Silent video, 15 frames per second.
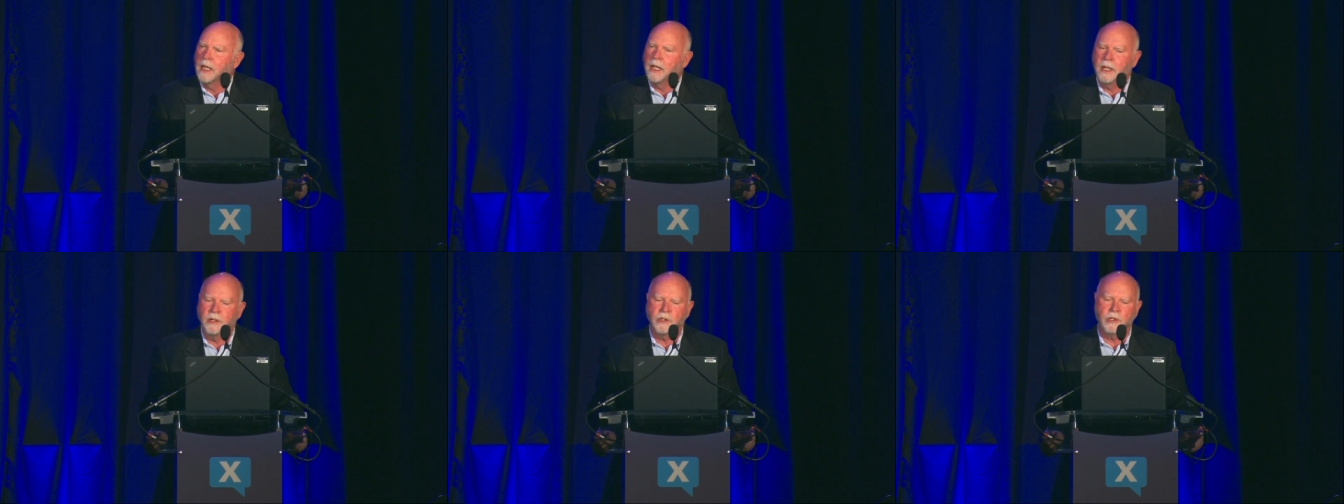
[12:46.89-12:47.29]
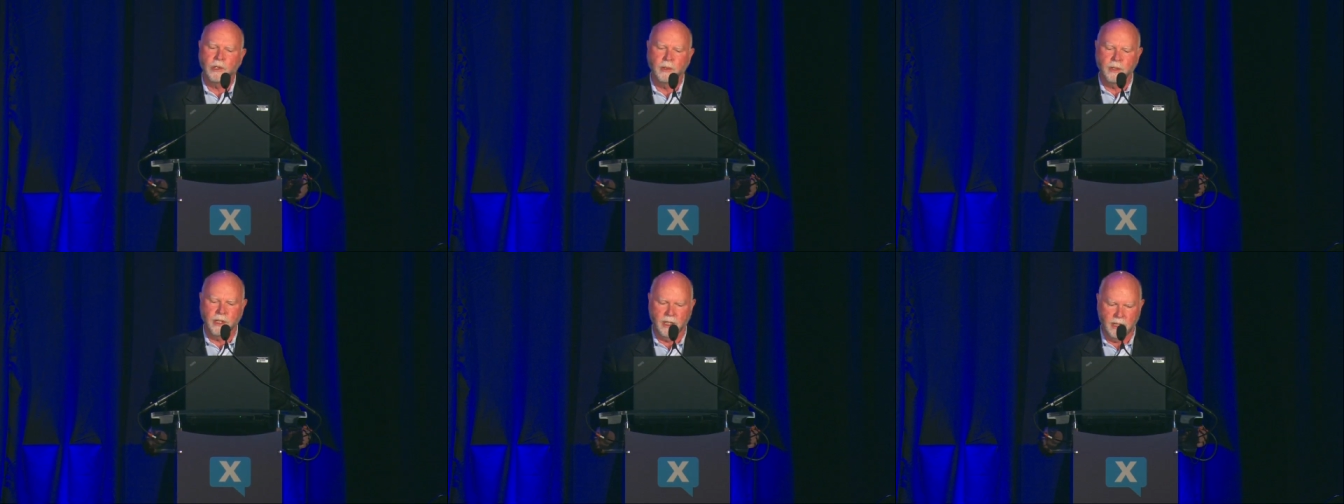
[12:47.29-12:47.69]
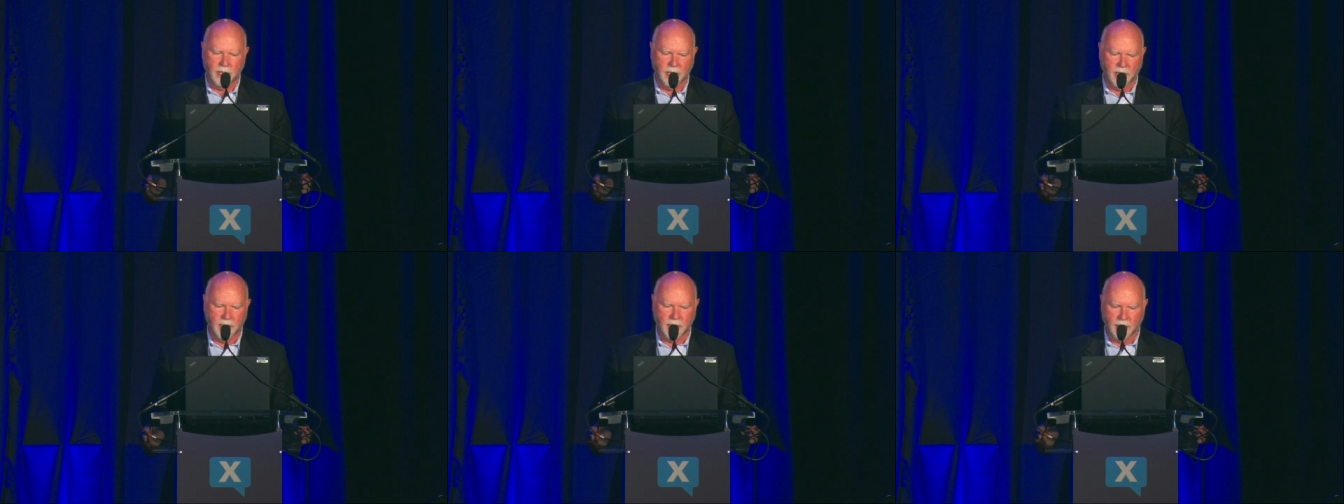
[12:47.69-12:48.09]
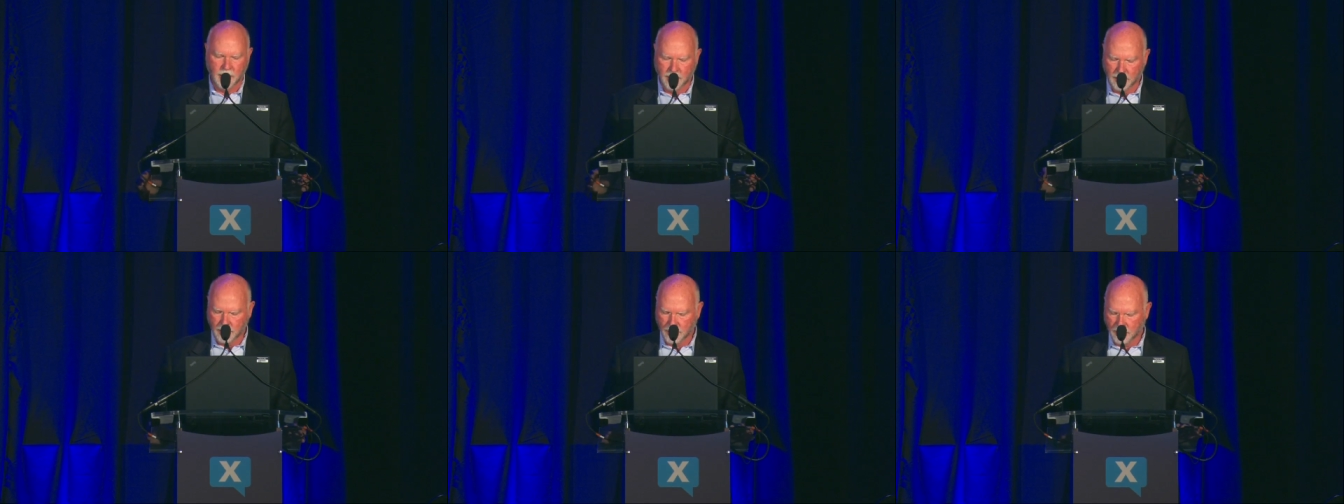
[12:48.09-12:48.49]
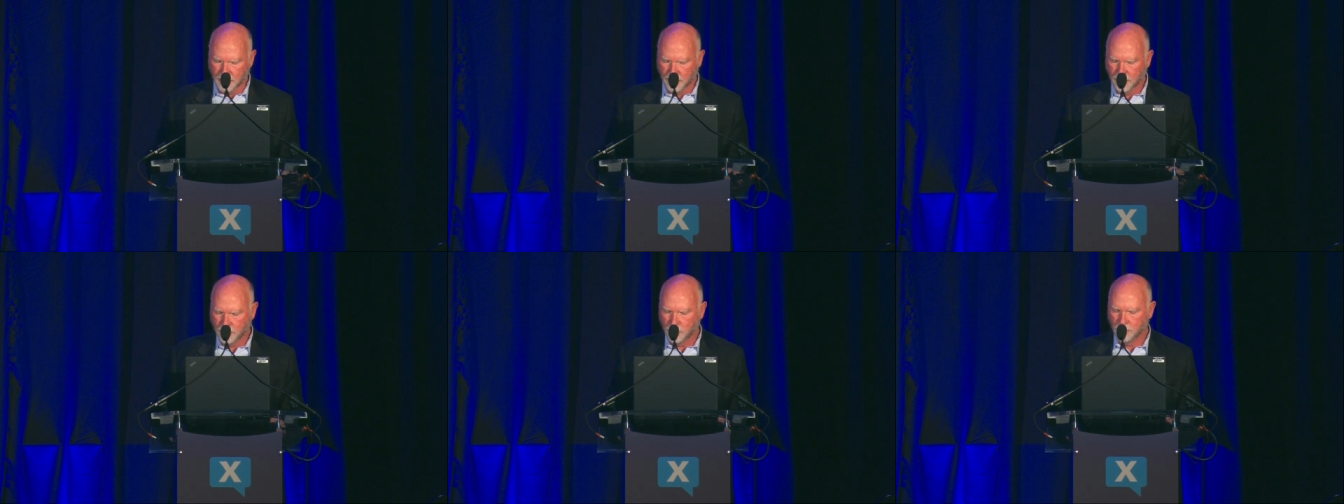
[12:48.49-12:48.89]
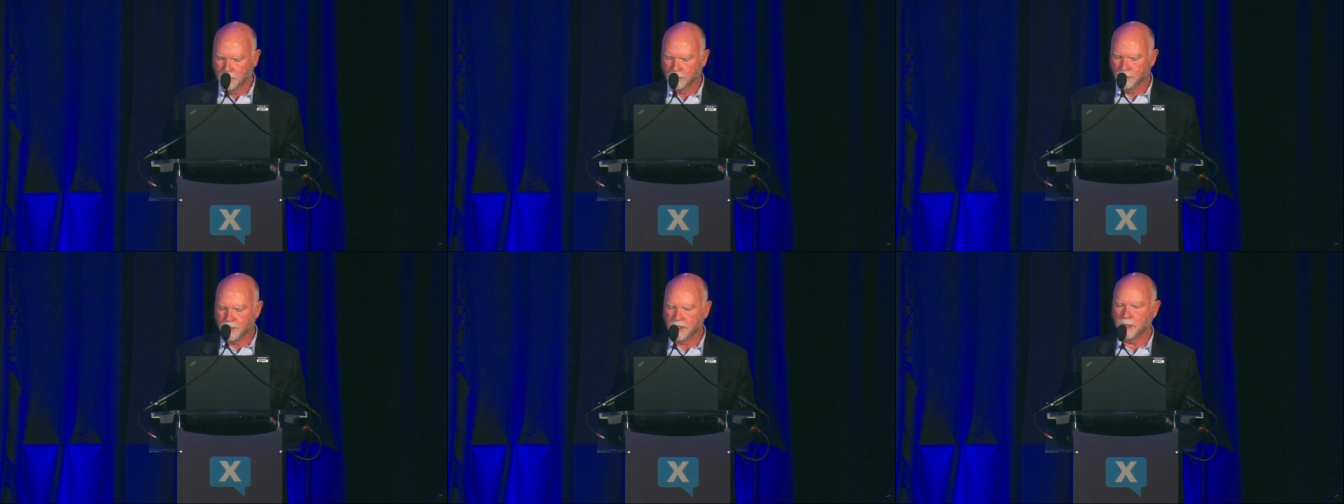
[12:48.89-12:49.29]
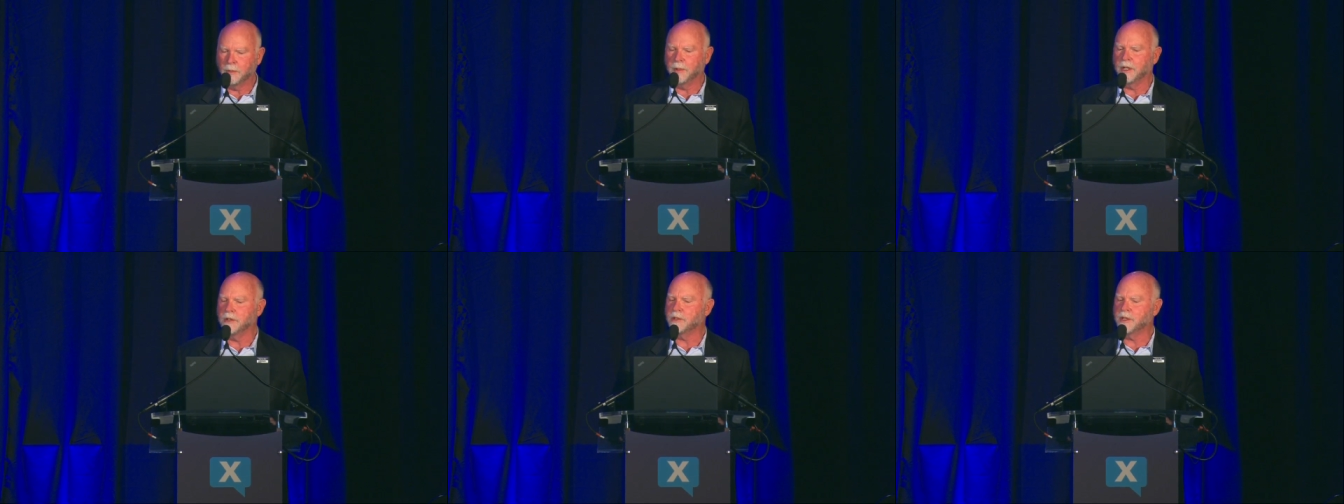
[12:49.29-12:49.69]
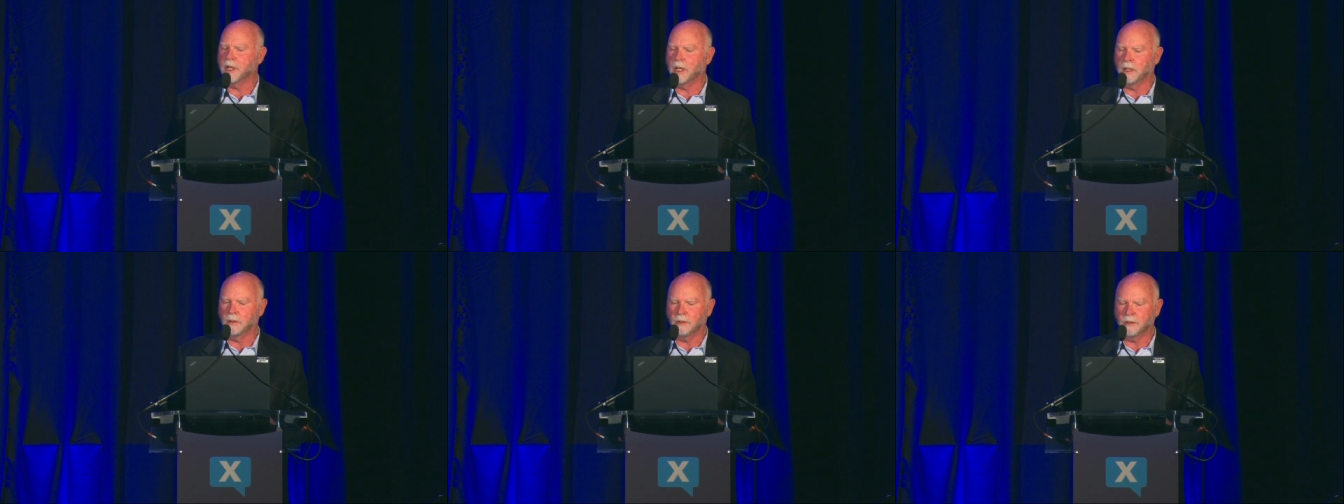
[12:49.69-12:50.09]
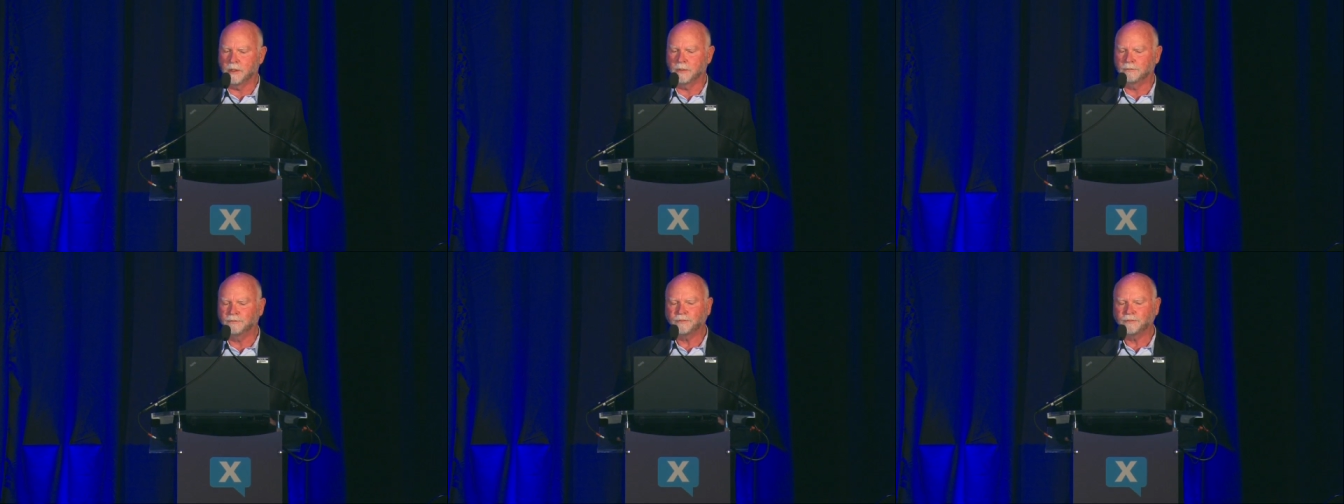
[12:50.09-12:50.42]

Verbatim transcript: insert the D N A uh, into the recipient cells.